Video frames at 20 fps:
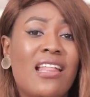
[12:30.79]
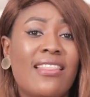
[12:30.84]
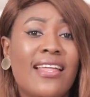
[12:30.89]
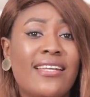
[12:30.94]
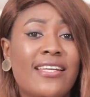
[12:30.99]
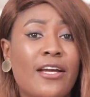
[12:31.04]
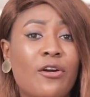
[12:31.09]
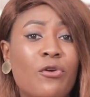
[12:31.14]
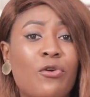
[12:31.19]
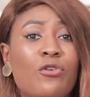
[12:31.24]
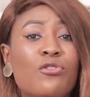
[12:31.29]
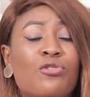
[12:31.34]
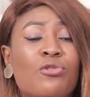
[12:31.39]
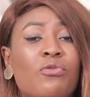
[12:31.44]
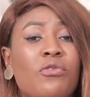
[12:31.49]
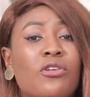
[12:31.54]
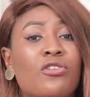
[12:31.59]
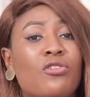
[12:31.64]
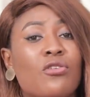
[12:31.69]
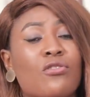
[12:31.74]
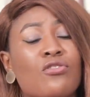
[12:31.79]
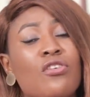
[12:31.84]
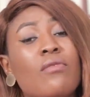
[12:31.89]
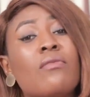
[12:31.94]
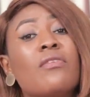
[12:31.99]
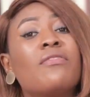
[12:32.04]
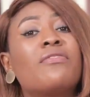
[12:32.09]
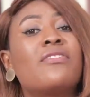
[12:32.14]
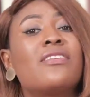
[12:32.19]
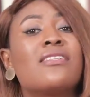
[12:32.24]
that they are going to return
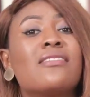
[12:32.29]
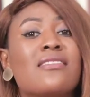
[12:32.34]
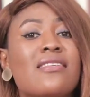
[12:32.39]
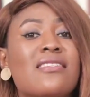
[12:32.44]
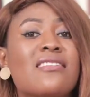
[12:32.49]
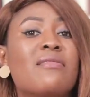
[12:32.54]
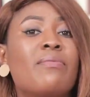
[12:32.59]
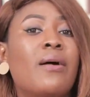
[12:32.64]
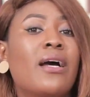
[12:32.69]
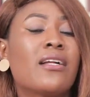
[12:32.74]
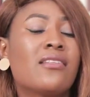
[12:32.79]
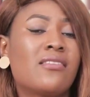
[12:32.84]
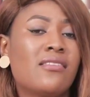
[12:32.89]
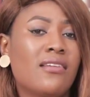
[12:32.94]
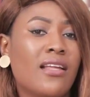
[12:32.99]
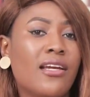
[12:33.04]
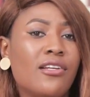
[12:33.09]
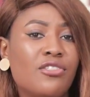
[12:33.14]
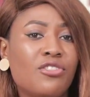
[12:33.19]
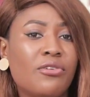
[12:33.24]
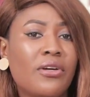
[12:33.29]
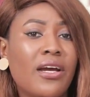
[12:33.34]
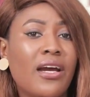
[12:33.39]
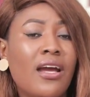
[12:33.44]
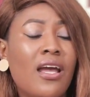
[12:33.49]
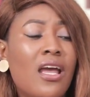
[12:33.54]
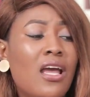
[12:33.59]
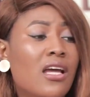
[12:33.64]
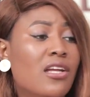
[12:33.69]
some of these things back to Nigeria.